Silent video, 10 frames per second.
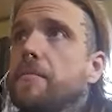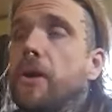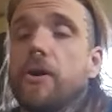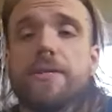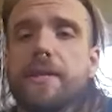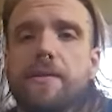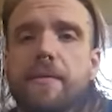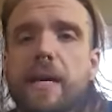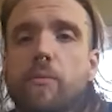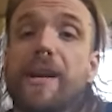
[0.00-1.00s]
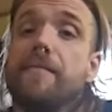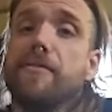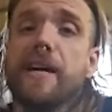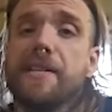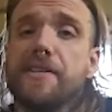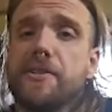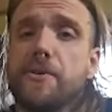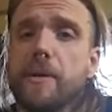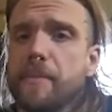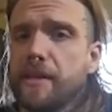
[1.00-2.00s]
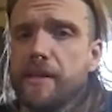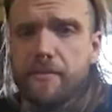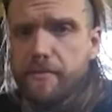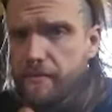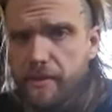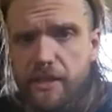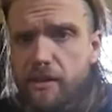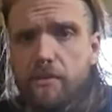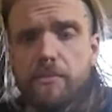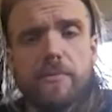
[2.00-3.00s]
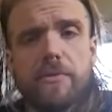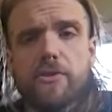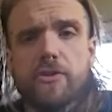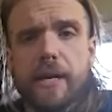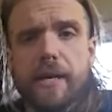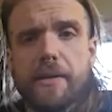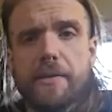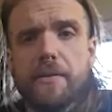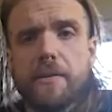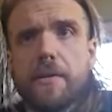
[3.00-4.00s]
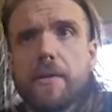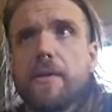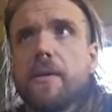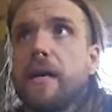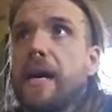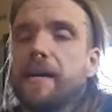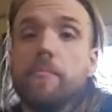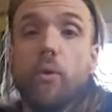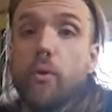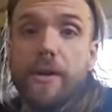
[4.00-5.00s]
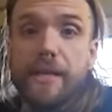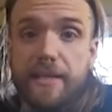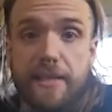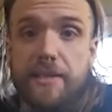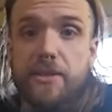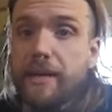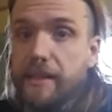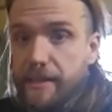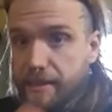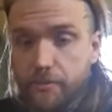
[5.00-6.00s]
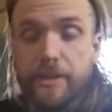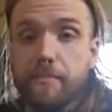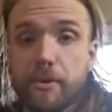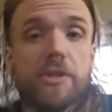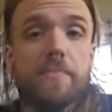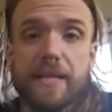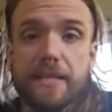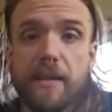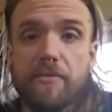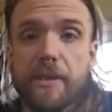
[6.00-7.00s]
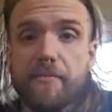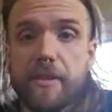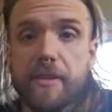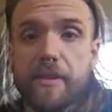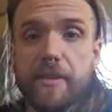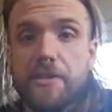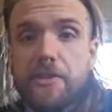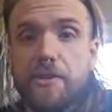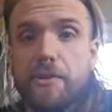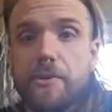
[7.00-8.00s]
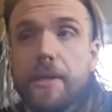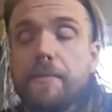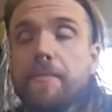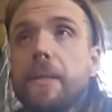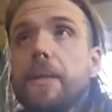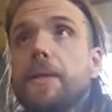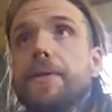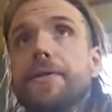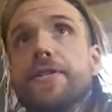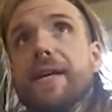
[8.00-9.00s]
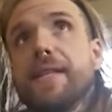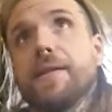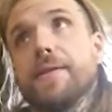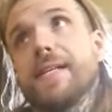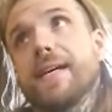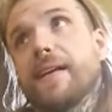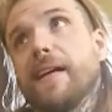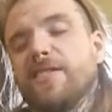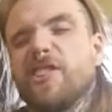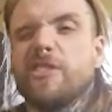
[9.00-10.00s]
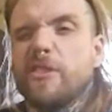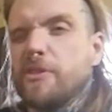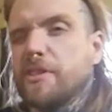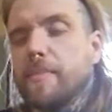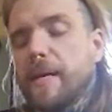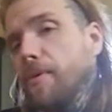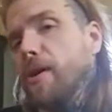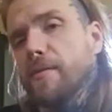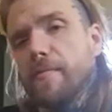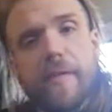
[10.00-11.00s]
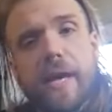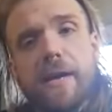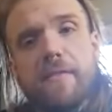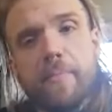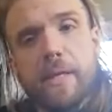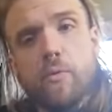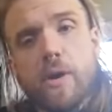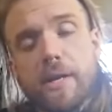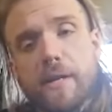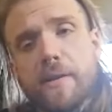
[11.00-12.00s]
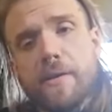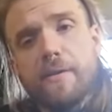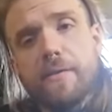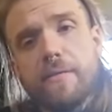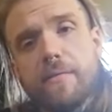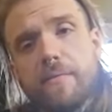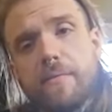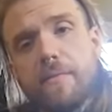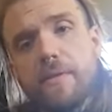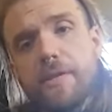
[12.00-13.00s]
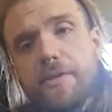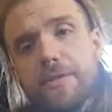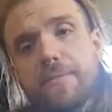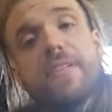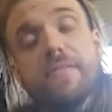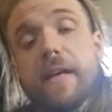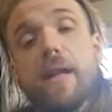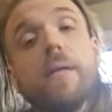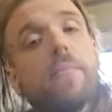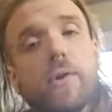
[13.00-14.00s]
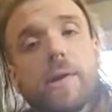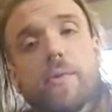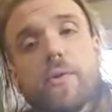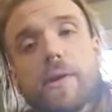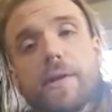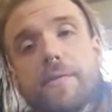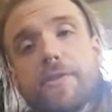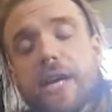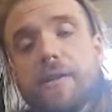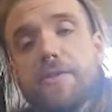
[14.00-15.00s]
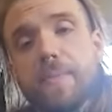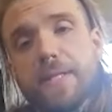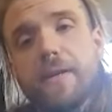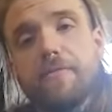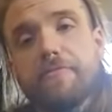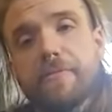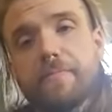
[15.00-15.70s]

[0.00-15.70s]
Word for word: person that whatever I do, I'm gonna, you know, try to, I get bored easy, so I like to really push myself with everything that I do. And so I think the technicality is also just a byproduct of that, of me wanting to just develop more and more and challenge myself.